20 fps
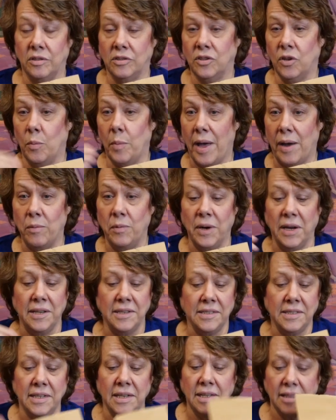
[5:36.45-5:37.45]
So by
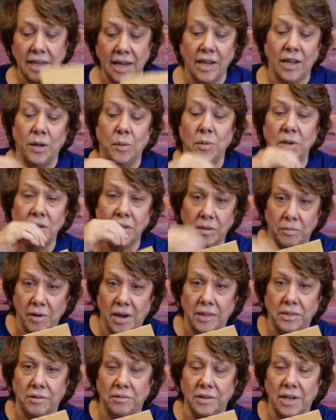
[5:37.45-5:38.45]
Wednesday, they come in, they
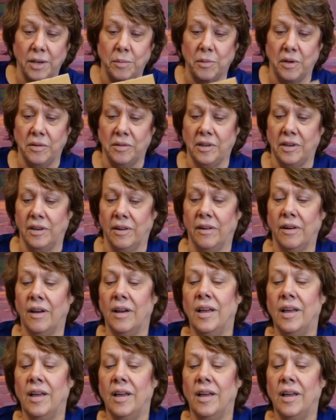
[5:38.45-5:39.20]
write their name on there.